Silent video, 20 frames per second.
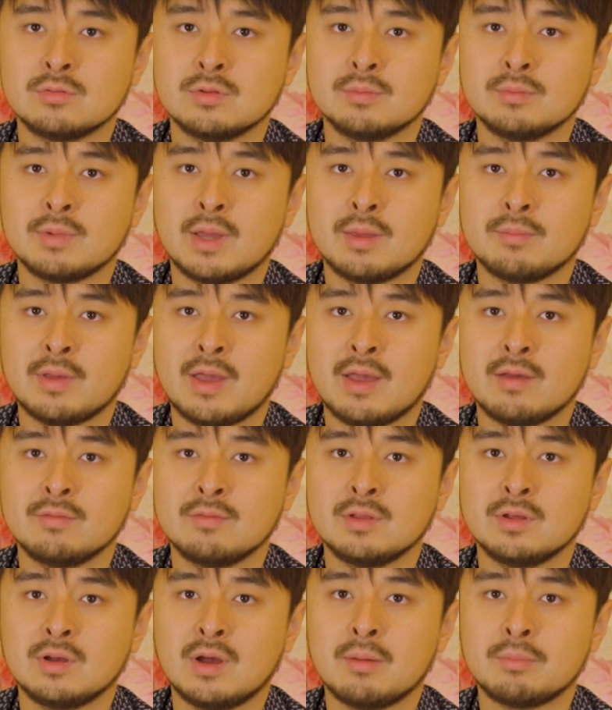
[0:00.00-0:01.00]
we might have
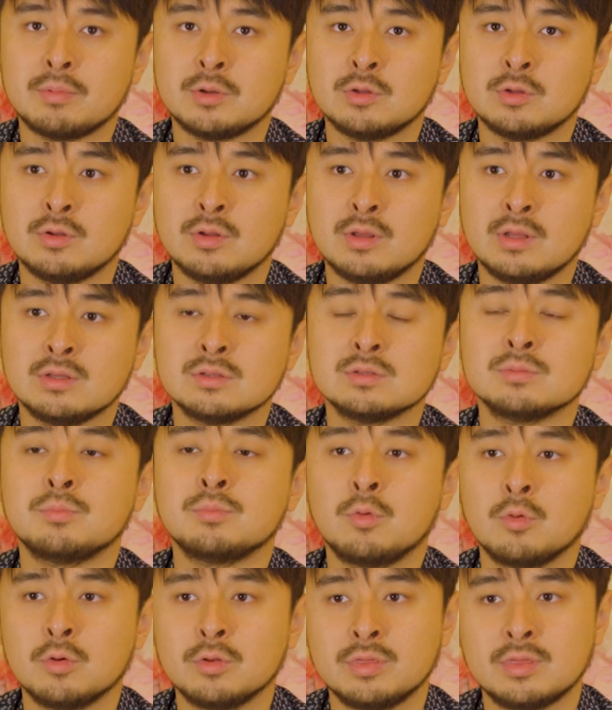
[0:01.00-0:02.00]
the opportunity to
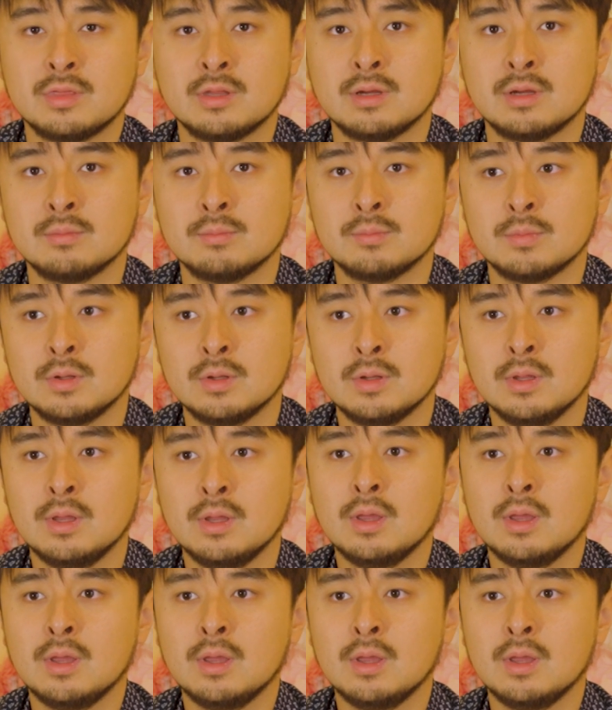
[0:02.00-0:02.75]
support them